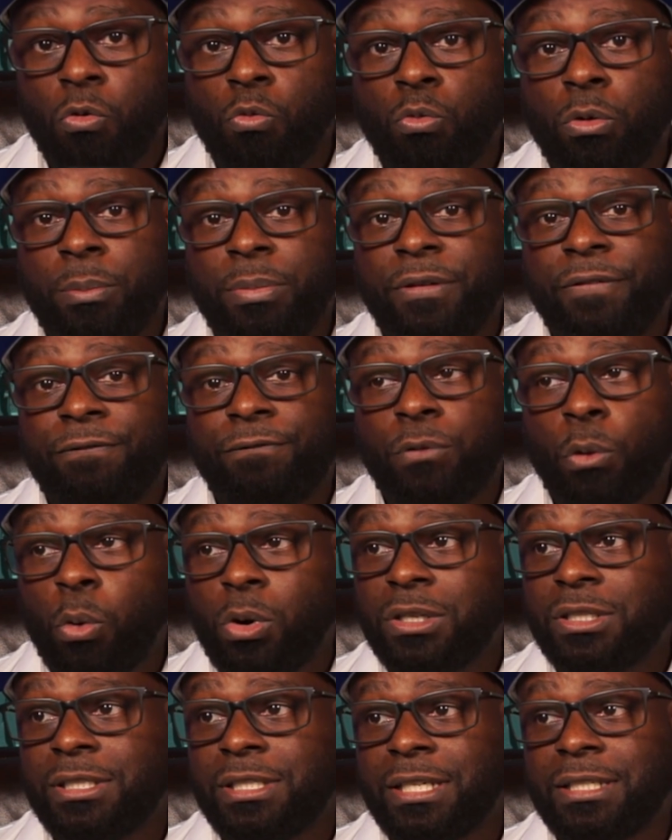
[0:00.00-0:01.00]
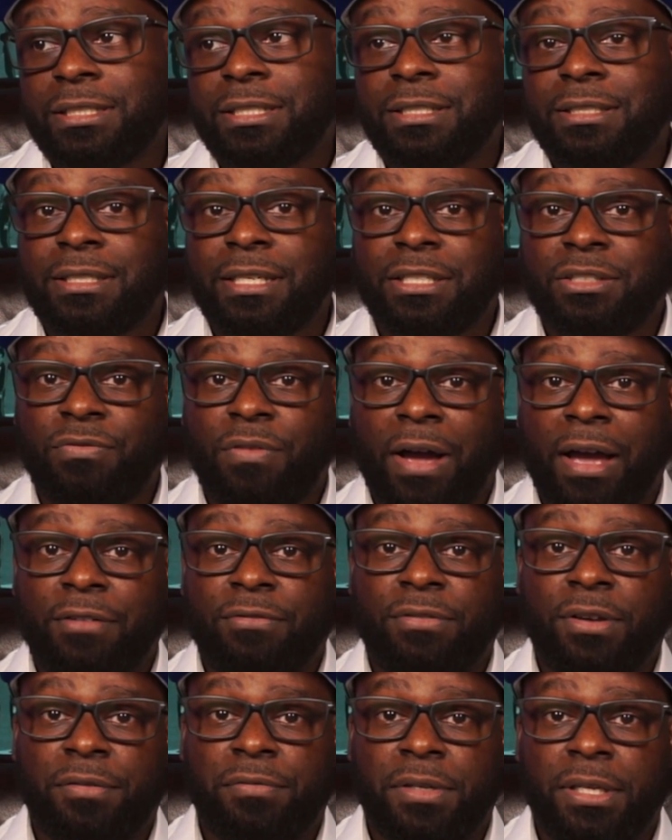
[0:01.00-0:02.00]
would be
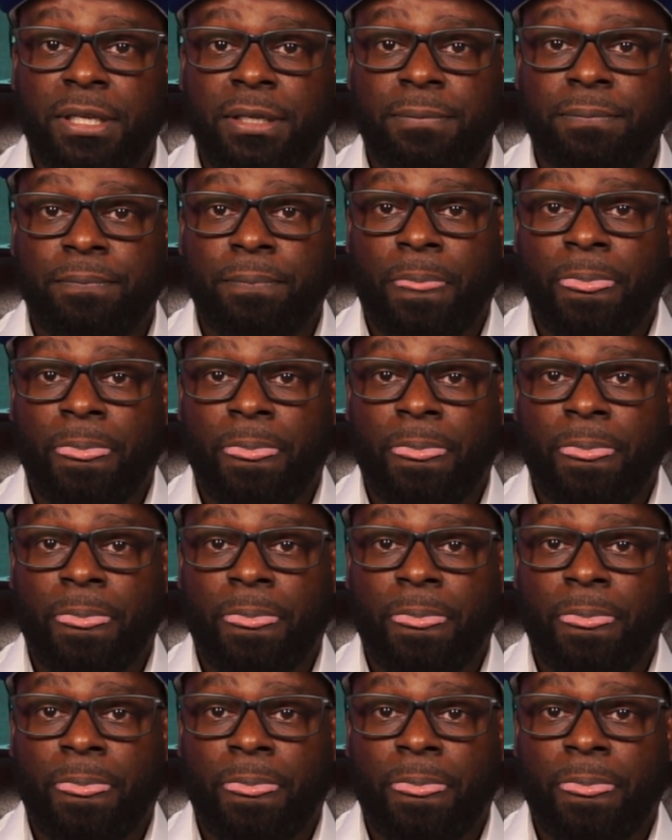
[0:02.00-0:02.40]
$466,550.